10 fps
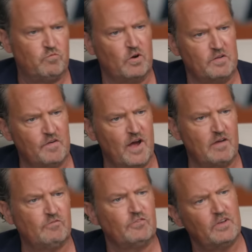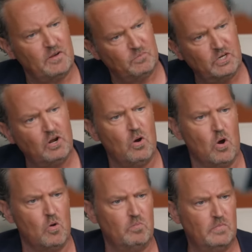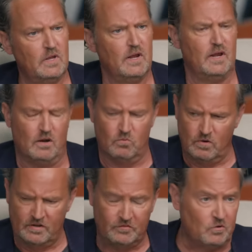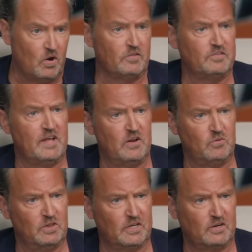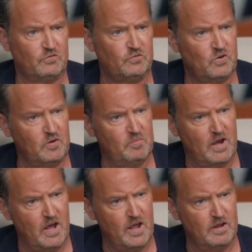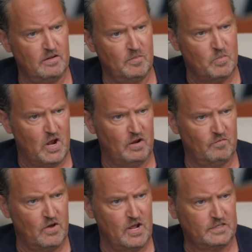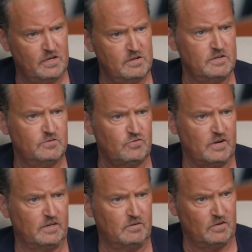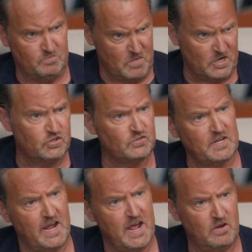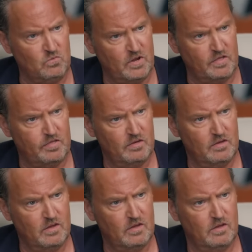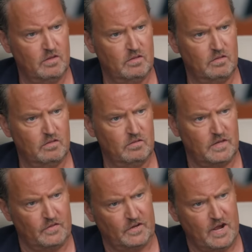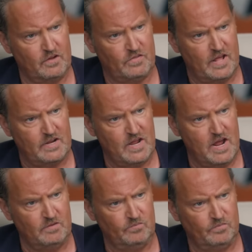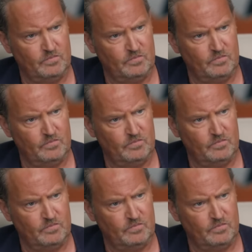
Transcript: forty-five, I would say, I'm gonna go home, and I'd race across town to a liquor store, buy a bottle of vodka, and drink as much as I had with the other guys that night.